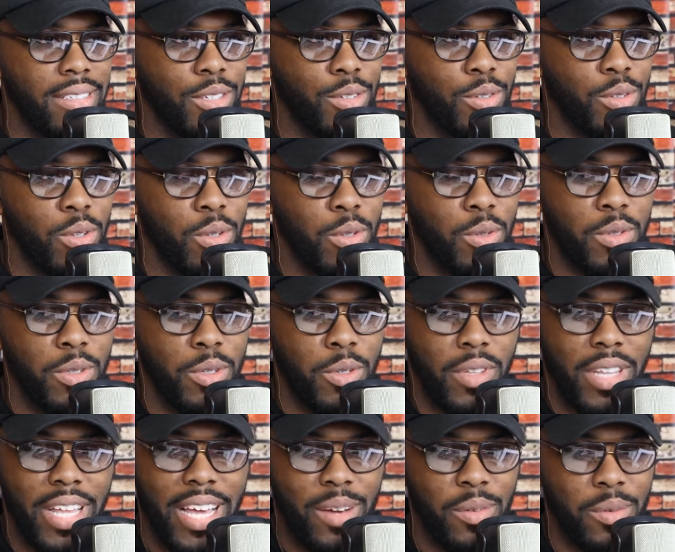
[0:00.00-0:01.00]
do you
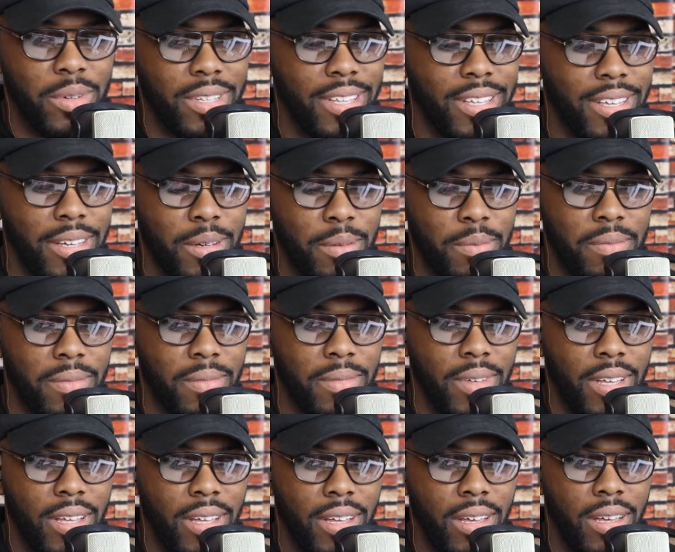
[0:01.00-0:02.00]
do that with him?
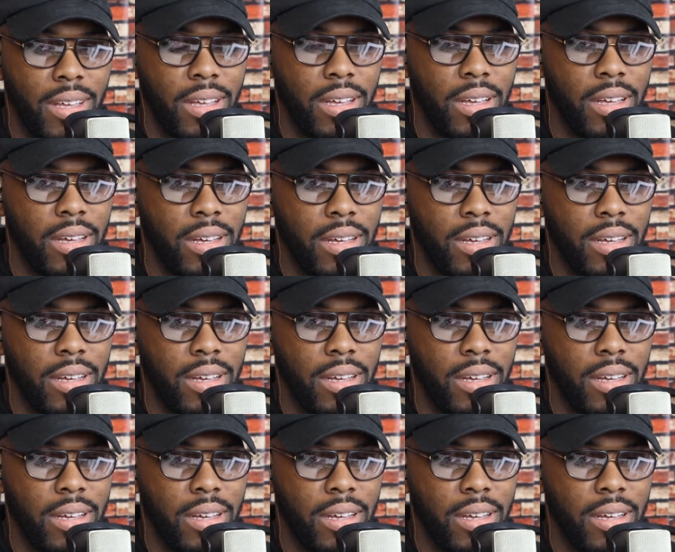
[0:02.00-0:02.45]
Mm-hmm.